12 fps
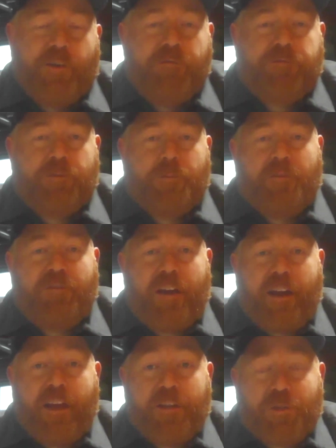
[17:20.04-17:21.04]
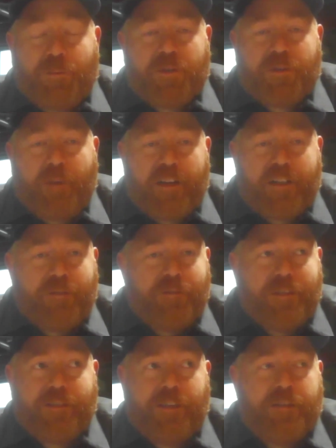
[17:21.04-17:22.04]
from a financial perspective,
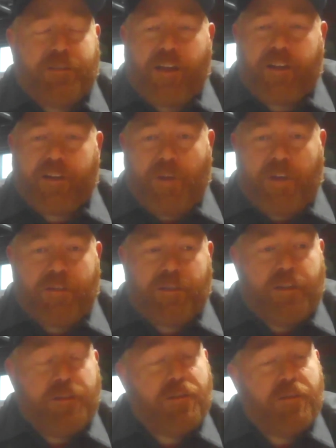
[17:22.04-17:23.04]
it's not going to make sense.